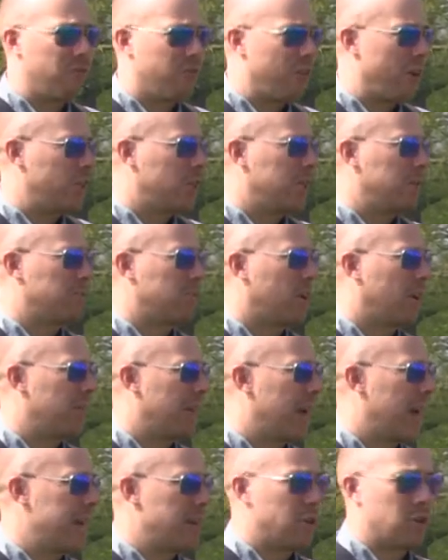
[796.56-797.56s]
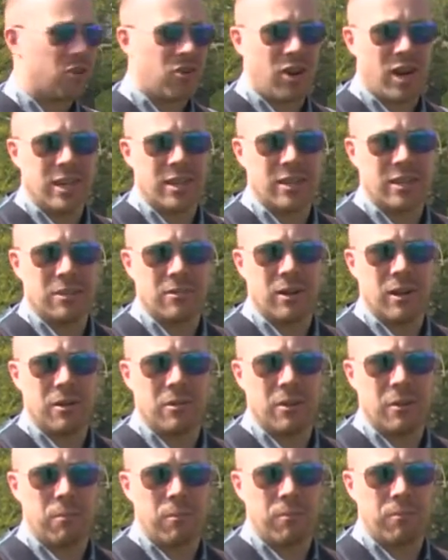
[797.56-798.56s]
Friendships like that in a trade are
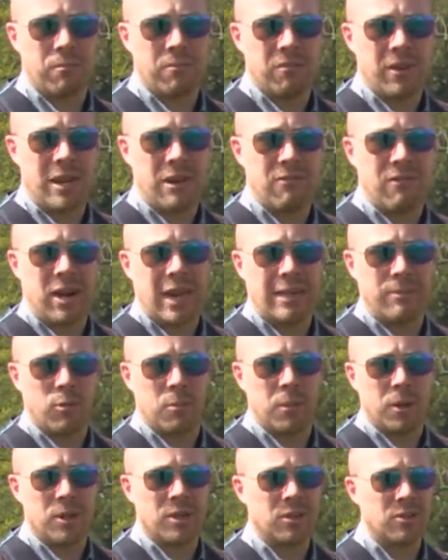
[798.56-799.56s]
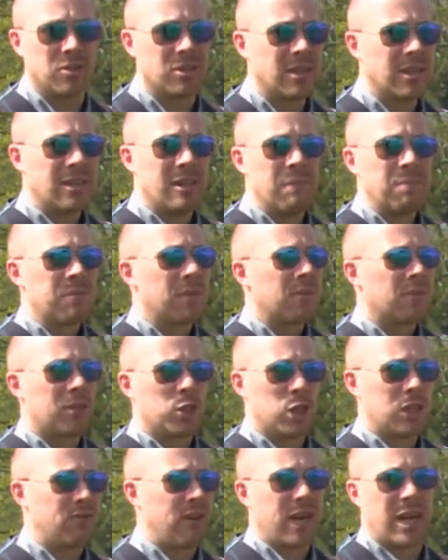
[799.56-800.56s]
invaluable because
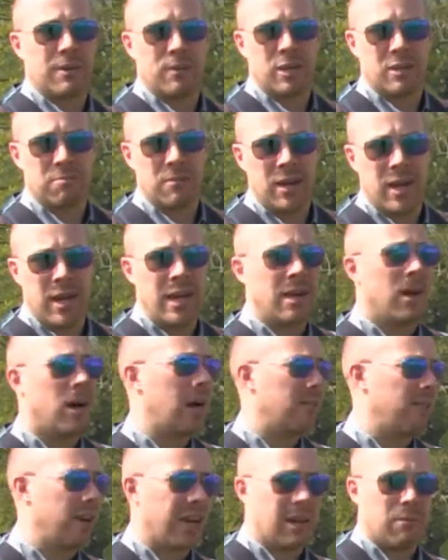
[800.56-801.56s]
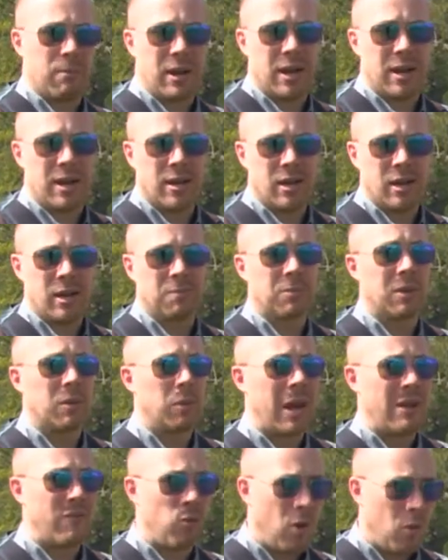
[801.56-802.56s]
she recommends me, I recommend her.
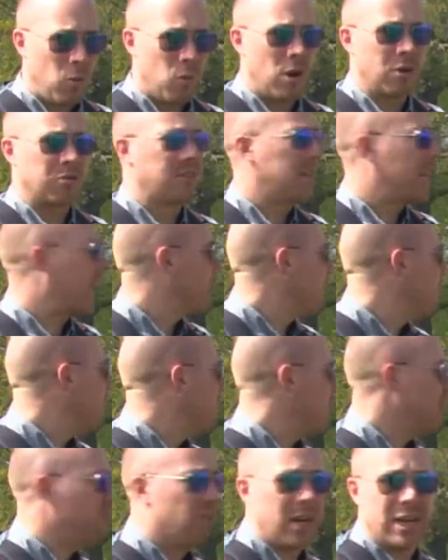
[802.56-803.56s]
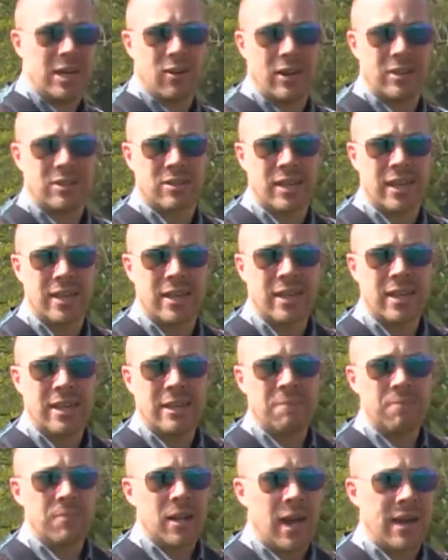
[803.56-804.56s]
Everyone works together really, really nicely,
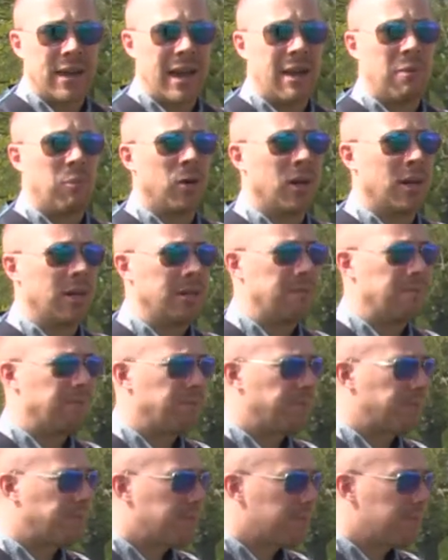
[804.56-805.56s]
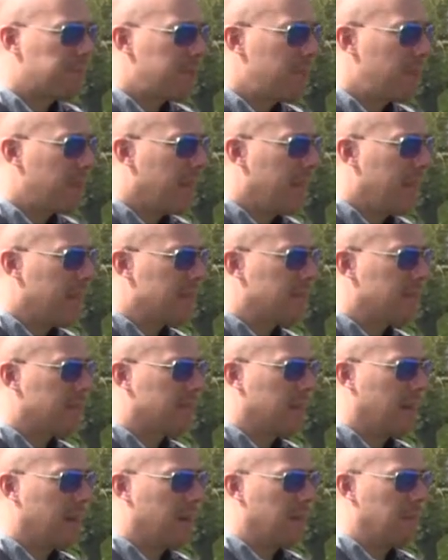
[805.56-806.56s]
and that way, it's
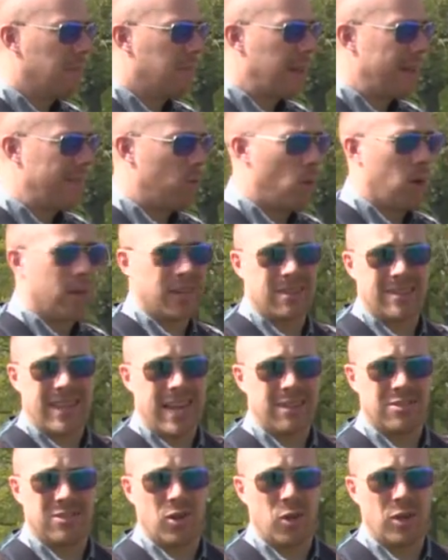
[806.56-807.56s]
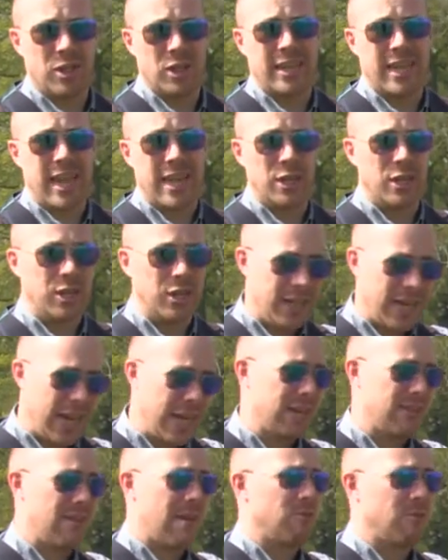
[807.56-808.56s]
everyone just gets on and you get
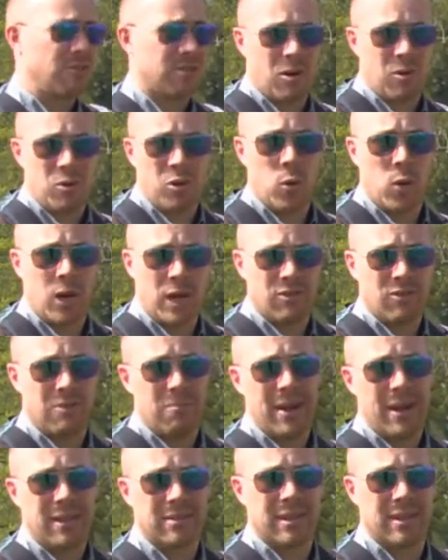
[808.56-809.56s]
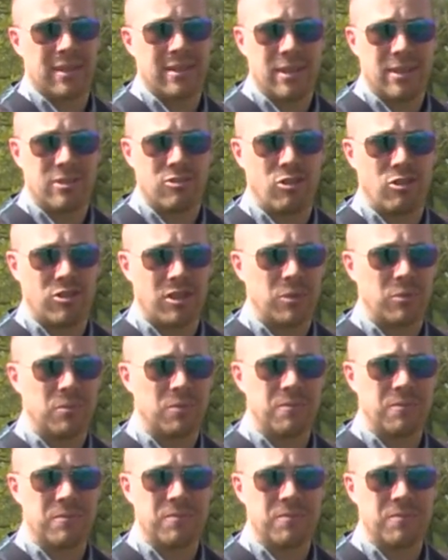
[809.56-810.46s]
your end result quicker and better as a result.